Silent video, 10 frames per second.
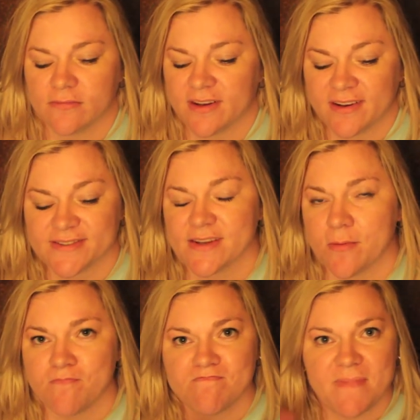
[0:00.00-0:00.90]
and it's an
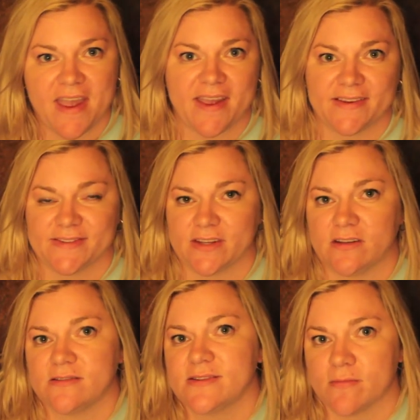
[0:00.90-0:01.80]

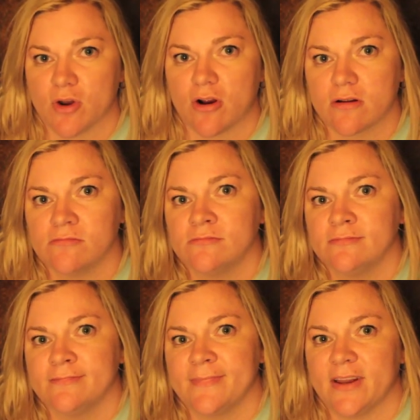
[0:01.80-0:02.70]
amazing seminar,
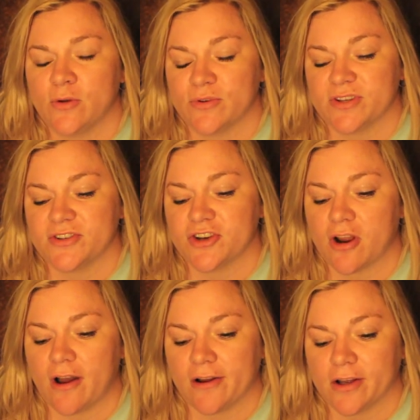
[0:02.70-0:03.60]
and it was in
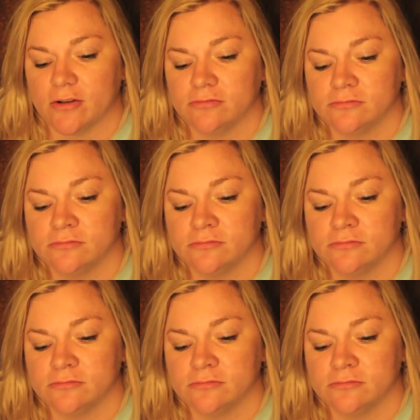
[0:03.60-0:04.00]
Chicago.